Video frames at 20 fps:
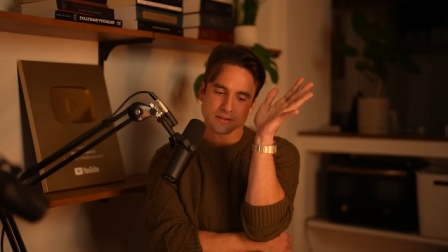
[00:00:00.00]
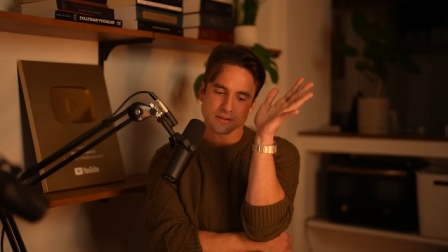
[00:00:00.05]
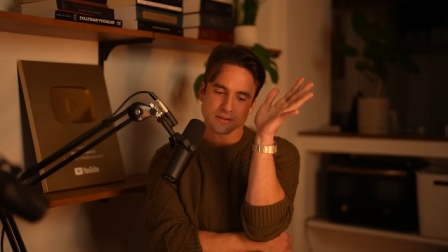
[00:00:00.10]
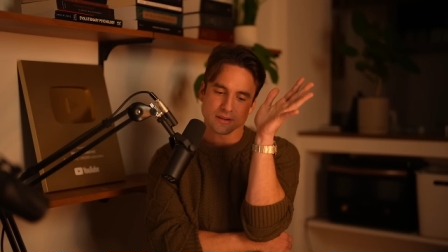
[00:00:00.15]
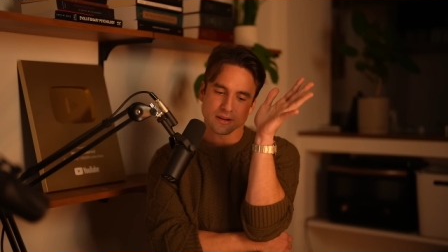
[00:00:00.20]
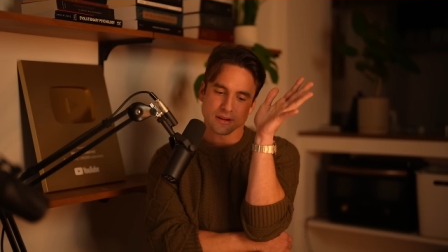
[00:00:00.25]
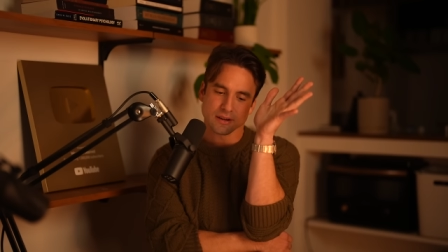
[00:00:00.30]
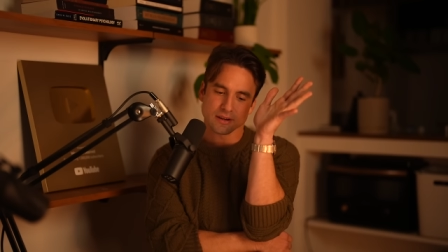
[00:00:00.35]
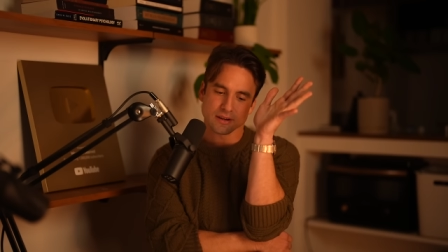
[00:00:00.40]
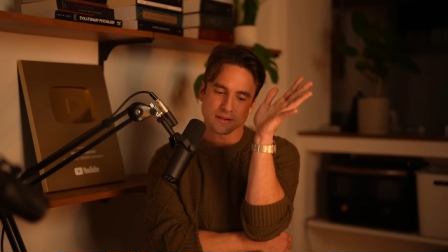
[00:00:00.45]

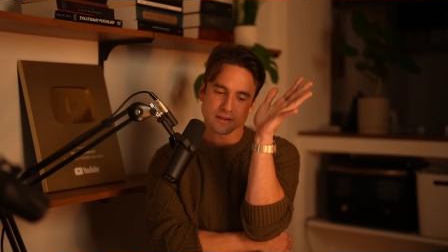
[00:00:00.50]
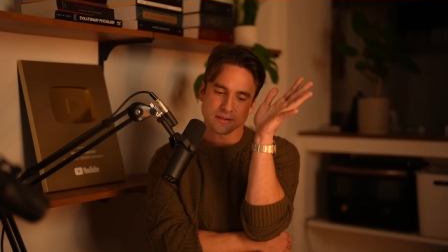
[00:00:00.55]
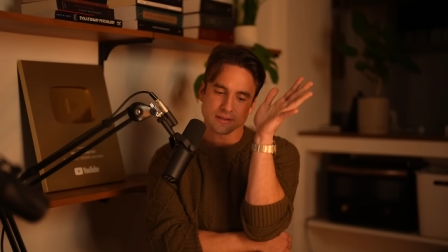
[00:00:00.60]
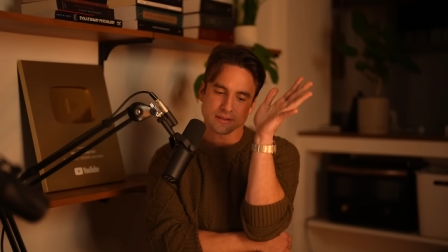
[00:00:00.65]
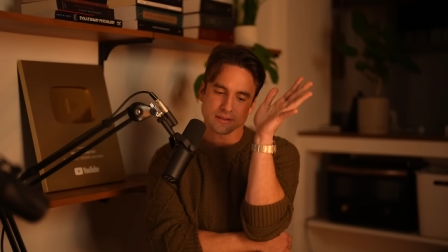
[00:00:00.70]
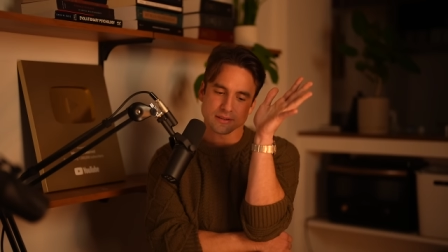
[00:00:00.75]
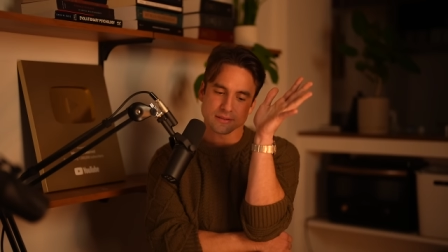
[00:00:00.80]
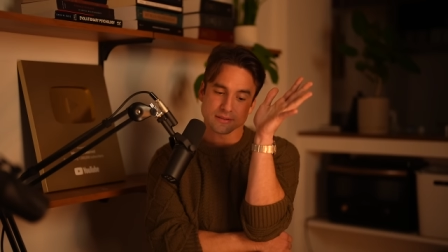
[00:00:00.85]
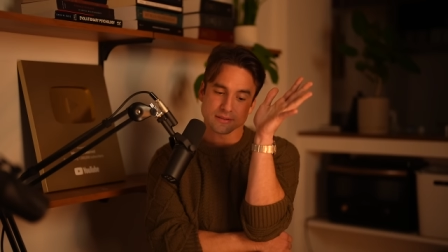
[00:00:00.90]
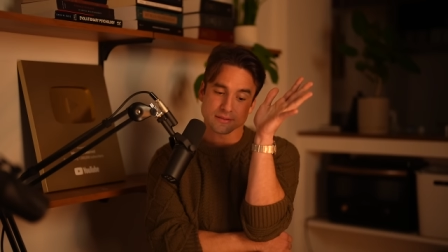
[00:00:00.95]

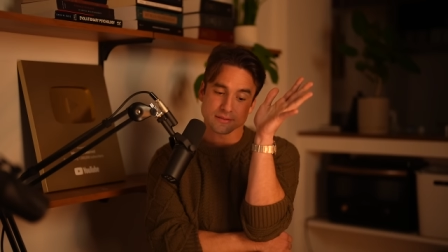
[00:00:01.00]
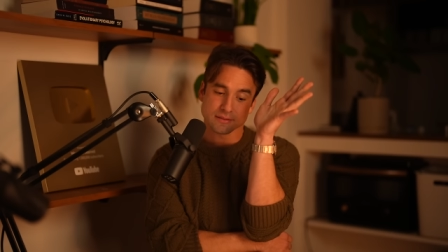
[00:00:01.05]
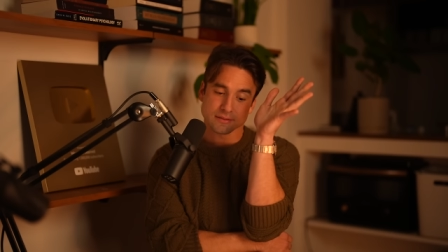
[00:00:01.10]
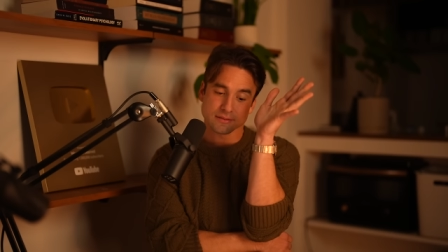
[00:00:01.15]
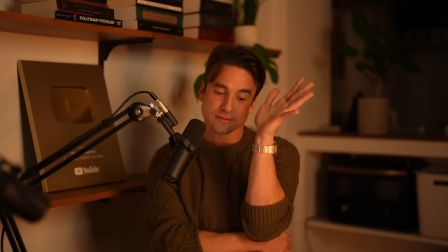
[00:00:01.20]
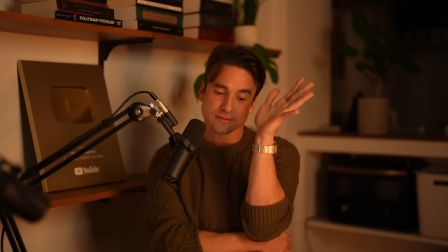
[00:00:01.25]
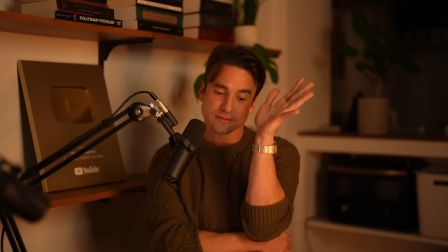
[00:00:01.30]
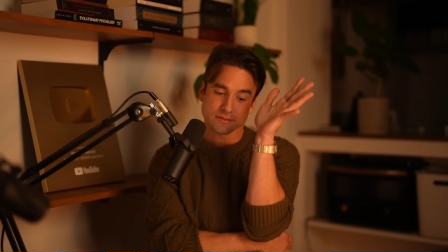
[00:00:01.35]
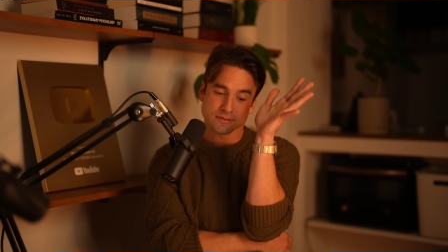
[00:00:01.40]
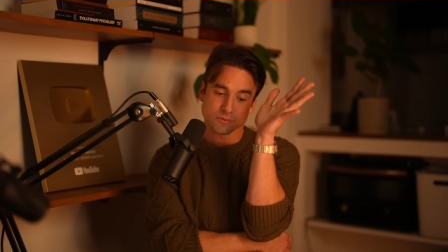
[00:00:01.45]
uh,
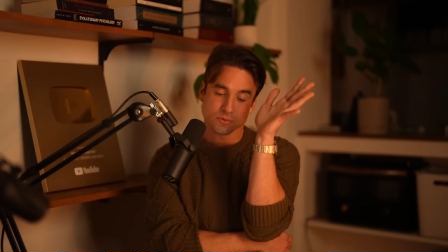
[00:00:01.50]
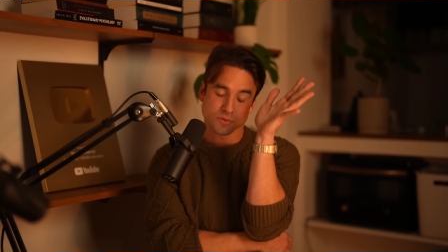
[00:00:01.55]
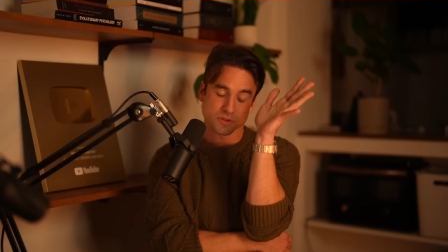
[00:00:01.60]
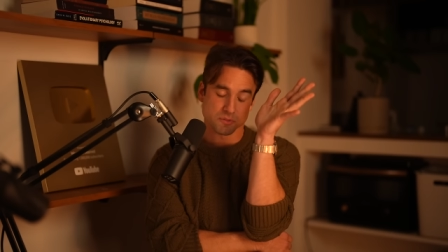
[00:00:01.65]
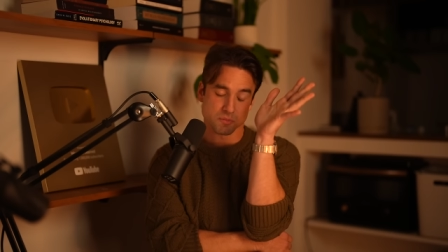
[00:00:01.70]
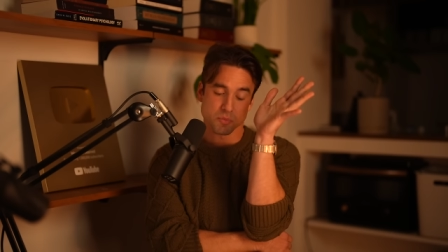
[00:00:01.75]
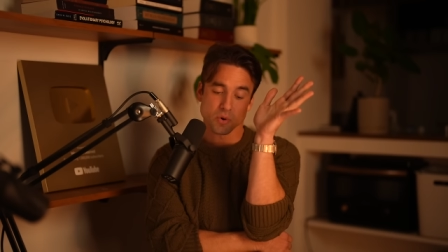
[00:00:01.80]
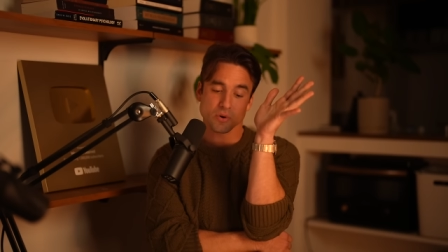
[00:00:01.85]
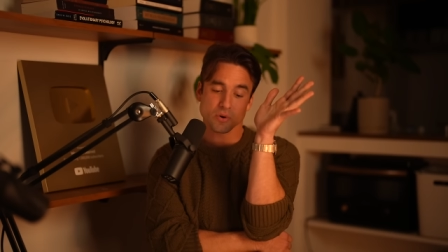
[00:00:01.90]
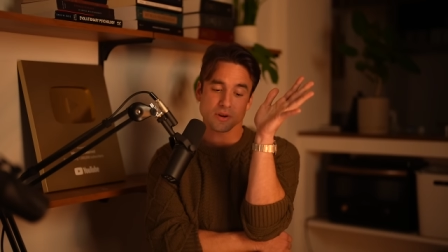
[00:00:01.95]
was a
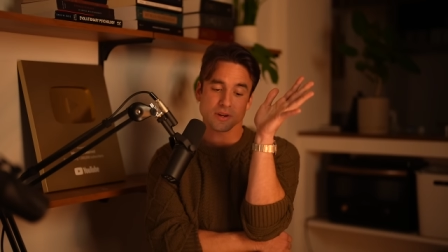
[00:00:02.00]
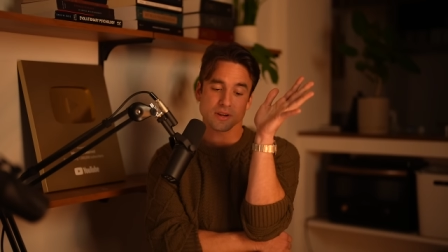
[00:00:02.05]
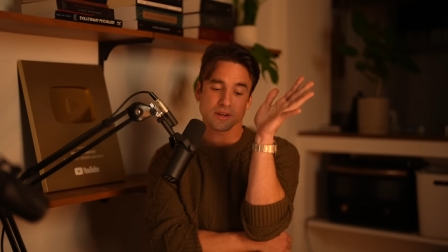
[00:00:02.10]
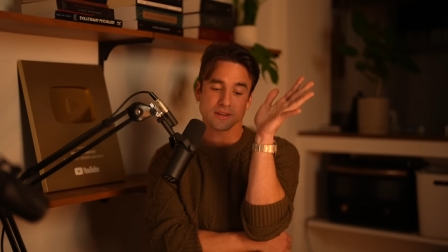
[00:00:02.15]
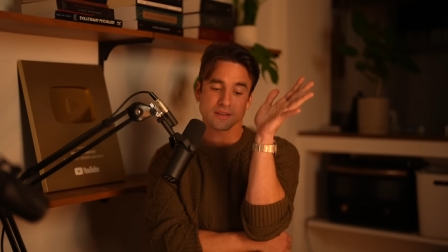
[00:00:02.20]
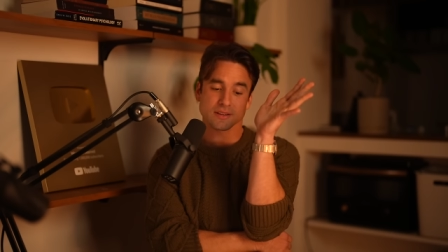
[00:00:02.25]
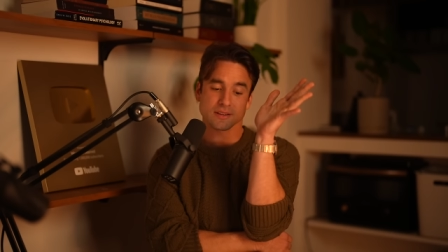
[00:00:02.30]
boy,